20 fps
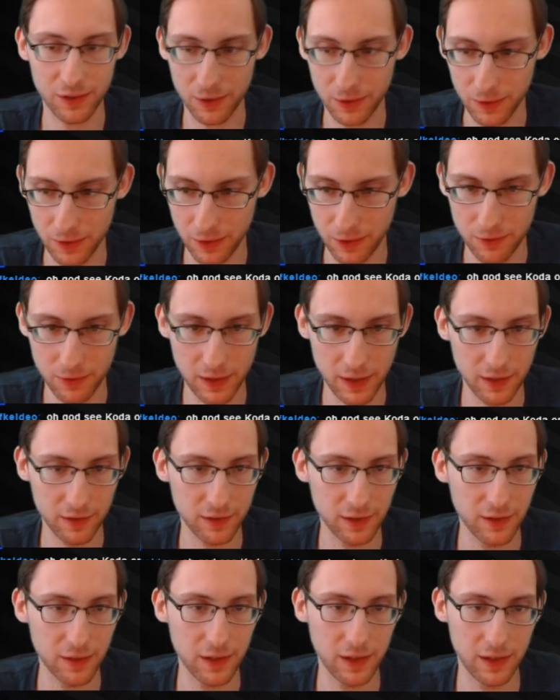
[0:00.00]
all the grades
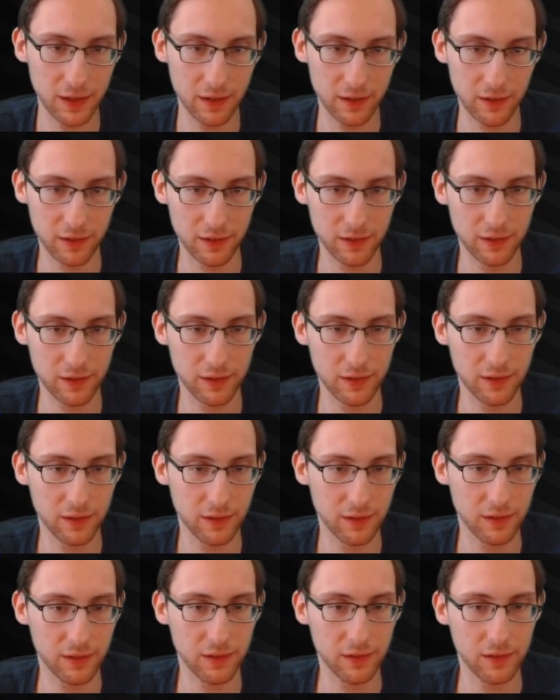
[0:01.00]
at the end,
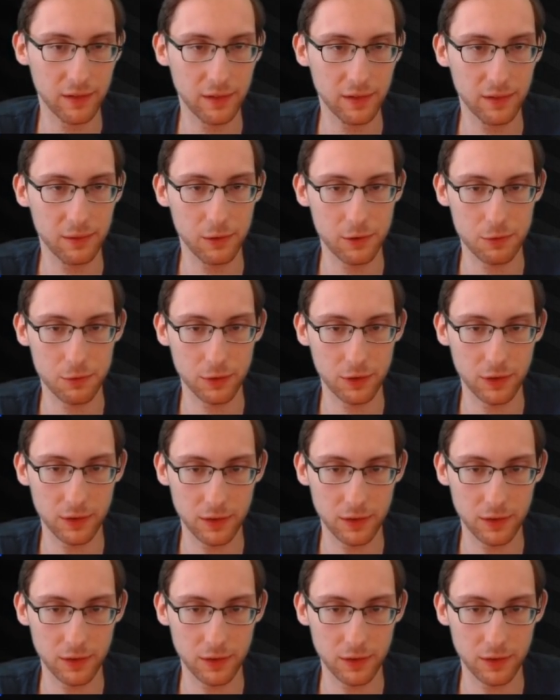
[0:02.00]
which was